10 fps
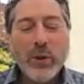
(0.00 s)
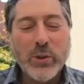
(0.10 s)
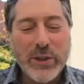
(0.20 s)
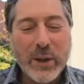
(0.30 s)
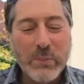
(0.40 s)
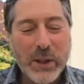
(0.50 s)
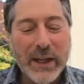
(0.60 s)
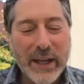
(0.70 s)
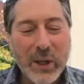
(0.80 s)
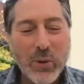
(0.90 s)

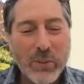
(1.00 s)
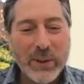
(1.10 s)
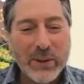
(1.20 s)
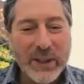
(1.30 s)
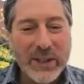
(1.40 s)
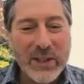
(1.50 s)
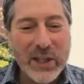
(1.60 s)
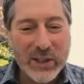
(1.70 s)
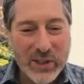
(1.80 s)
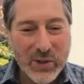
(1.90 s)
downplaying your ability to
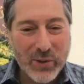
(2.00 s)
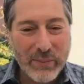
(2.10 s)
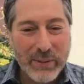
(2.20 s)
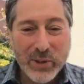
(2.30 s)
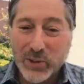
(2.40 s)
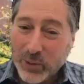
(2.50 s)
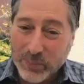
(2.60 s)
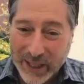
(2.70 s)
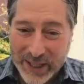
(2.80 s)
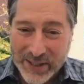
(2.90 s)
tell a story, but your two
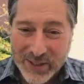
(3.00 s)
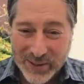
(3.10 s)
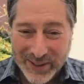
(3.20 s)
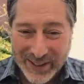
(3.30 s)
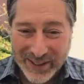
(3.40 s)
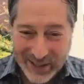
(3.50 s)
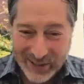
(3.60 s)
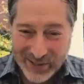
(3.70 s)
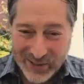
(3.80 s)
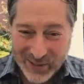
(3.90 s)
plays certainly tell
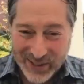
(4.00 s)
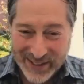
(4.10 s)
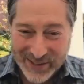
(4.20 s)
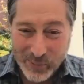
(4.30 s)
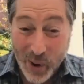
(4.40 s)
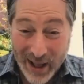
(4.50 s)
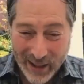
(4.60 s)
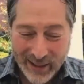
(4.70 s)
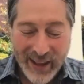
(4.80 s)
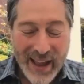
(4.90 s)
stories well.
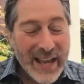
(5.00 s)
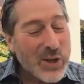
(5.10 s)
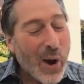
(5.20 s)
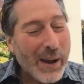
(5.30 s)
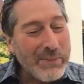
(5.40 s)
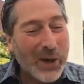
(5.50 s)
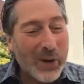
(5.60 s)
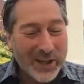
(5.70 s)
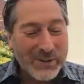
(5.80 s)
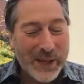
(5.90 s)
So I'm
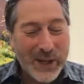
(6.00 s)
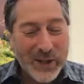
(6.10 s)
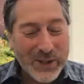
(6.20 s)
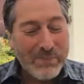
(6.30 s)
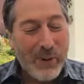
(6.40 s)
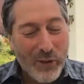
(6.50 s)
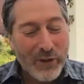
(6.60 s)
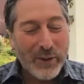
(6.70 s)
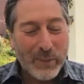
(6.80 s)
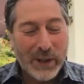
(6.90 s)
curious, because both
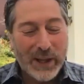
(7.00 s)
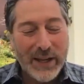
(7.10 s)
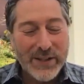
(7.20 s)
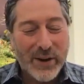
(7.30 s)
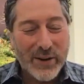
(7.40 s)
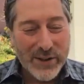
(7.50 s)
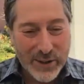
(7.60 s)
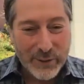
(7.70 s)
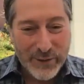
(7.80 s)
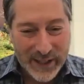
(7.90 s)
of your plays are so
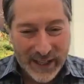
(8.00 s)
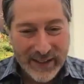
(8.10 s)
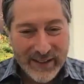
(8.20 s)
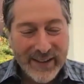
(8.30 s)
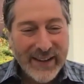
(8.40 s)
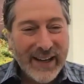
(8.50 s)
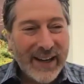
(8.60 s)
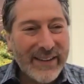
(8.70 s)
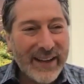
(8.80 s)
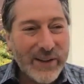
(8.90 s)
funny
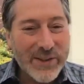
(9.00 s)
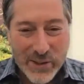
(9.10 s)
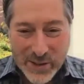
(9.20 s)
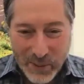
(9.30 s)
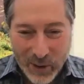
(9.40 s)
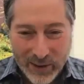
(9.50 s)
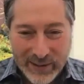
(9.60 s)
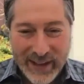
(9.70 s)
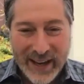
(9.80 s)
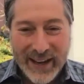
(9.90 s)
and they are so smart,
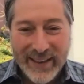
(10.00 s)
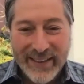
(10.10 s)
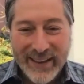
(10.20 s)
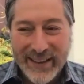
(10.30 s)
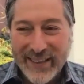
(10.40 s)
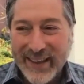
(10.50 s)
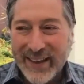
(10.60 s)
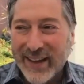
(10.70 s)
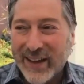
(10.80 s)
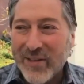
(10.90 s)
and
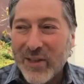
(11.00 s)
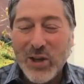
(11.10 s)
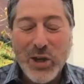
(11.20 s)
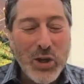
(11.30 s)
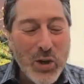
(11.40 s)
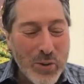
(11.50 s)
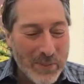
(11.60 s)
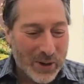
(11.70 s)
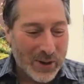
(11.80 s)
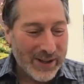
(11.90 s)
the
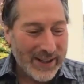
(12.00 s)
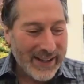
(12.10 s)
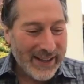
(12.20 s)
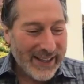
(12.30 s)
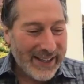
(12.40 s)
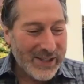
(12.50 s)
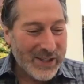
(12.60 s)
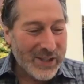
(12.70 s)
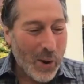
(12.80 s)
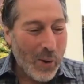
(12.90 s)
humor is
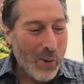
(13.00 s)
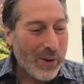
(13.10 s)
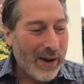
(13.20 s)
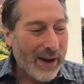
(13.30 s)
so